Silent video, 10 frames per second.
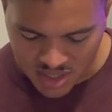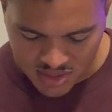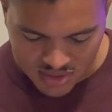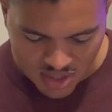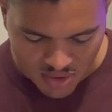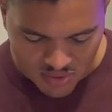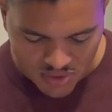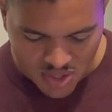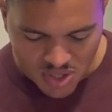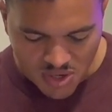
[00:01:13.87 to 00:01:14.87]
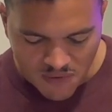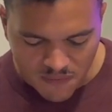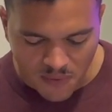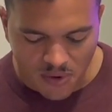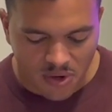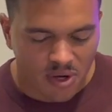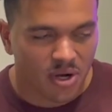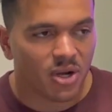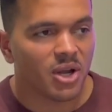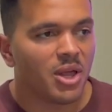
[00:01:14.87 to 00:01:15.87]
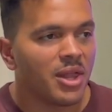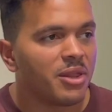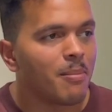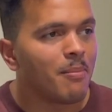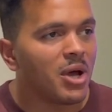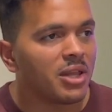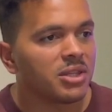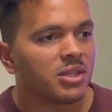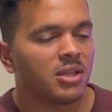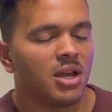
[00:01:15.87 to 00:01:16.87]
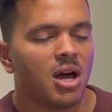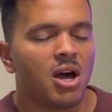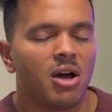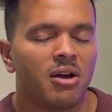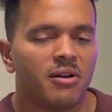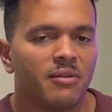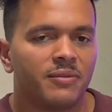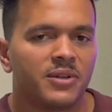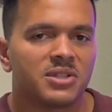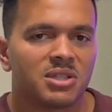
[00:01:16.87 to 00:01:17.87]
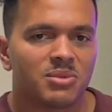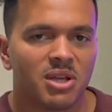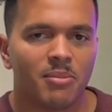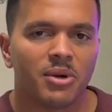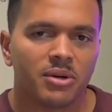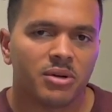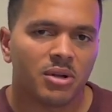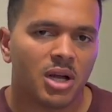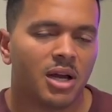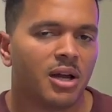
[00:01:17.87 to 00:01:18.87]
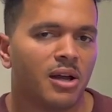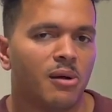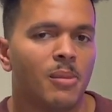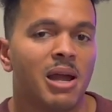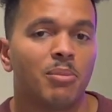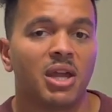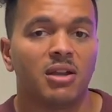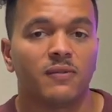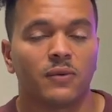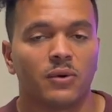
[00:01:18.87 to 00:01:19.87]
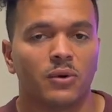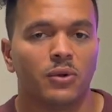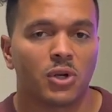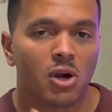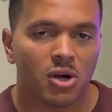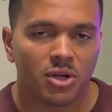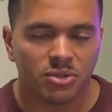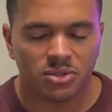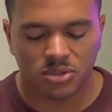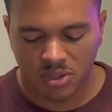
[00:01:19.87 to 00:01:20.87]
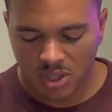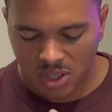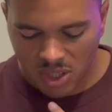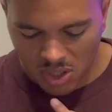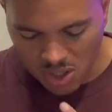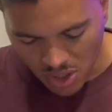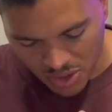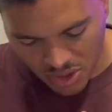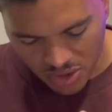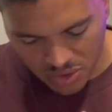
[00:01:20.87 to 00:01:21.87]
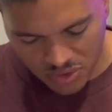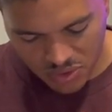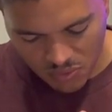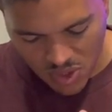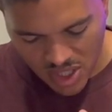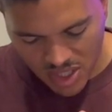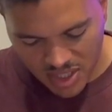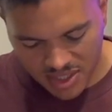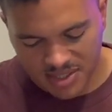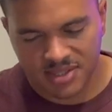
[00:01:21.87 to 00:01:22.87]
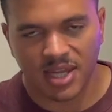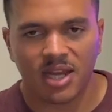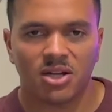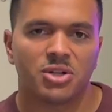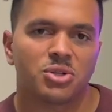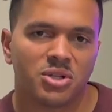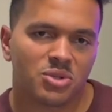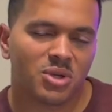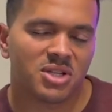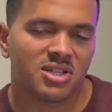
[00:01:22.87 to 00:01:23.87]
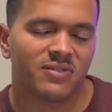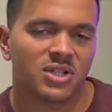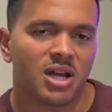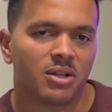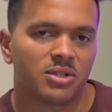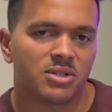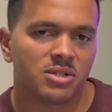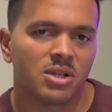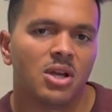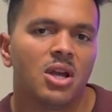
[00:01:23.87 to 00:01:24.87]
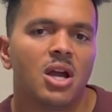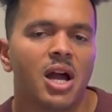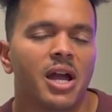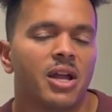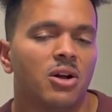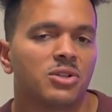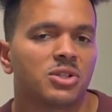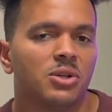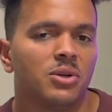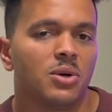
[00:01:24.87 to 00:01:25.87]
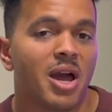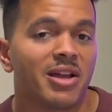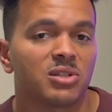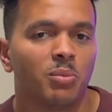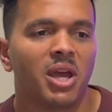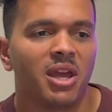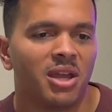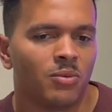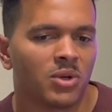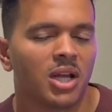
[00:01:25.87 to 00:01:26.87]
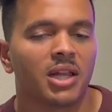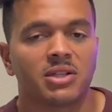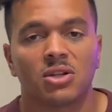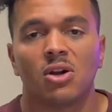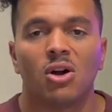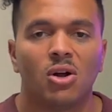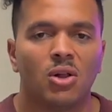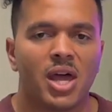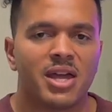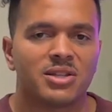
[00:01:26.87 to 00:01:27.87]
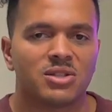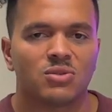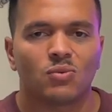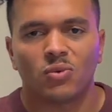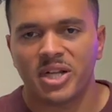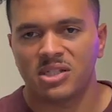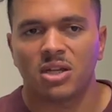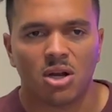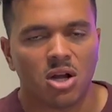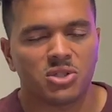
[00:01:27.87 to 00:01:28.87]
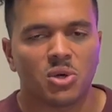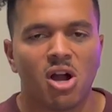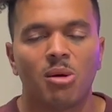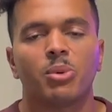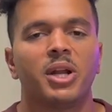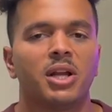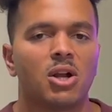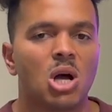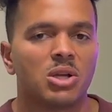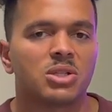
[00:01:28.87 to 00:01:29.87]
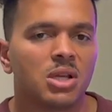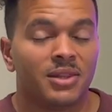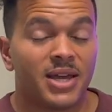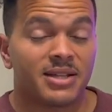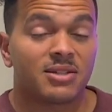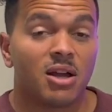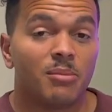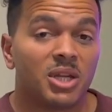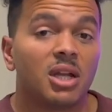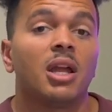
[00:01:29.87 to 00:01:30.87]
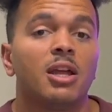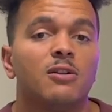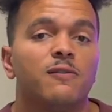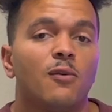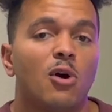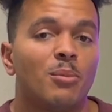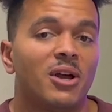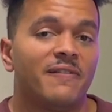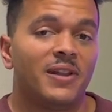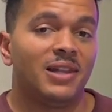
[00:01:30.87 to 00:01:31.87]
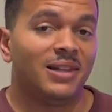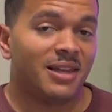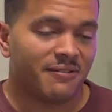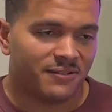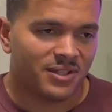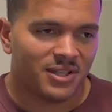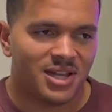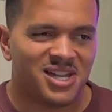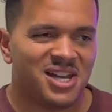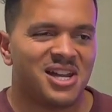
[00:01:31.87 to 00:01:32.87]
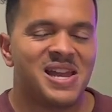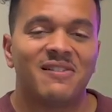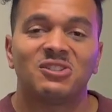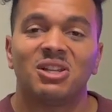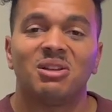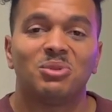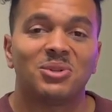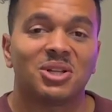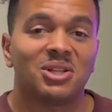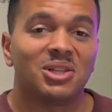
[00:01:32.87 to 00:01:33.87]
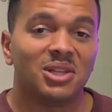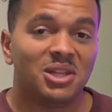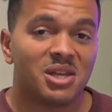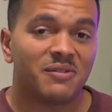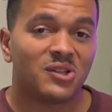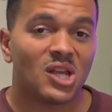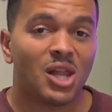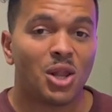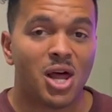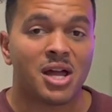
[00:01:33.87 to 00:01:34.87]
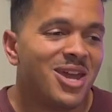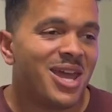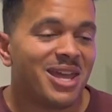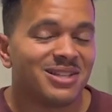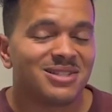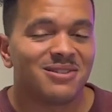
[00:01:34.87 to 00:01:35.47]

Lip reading: So, for the month of September, I paid for the car notes. Car notes was $827. I also had to pay what I like to call as renting costs or operating costs. That's coming in the form of Lyft. I have to end up doing Lyft a lot. It's